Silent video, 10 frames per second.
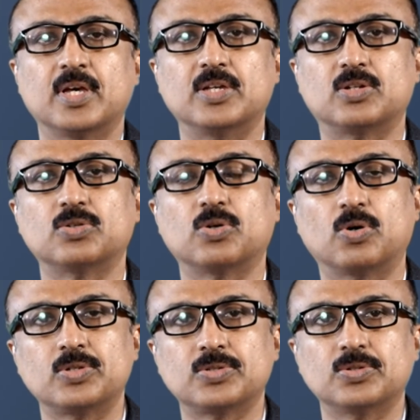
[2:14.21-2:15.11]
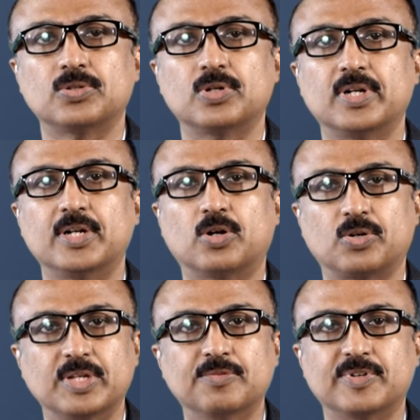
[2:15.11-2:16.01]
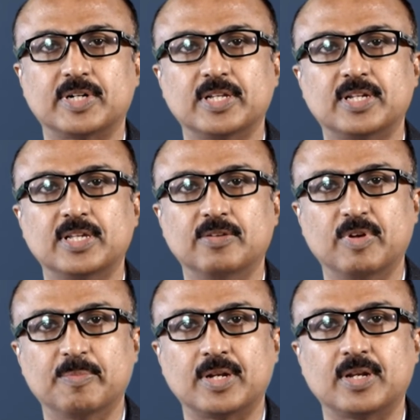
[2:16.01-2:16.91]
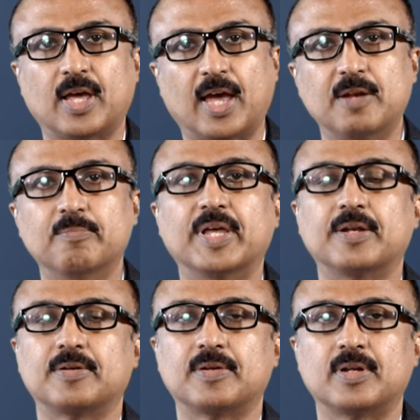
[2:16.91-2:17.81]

It could also lead on to infertility in women and men.